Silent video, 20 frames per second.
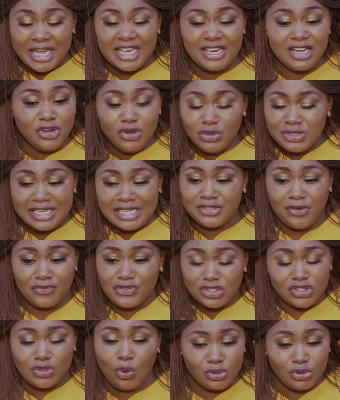making a nuisance
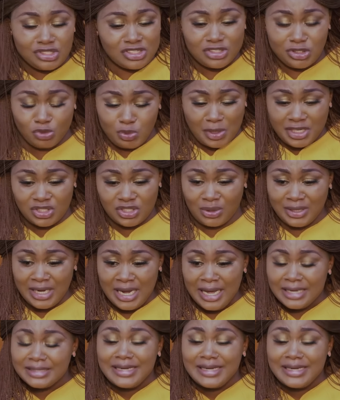of this whole situation,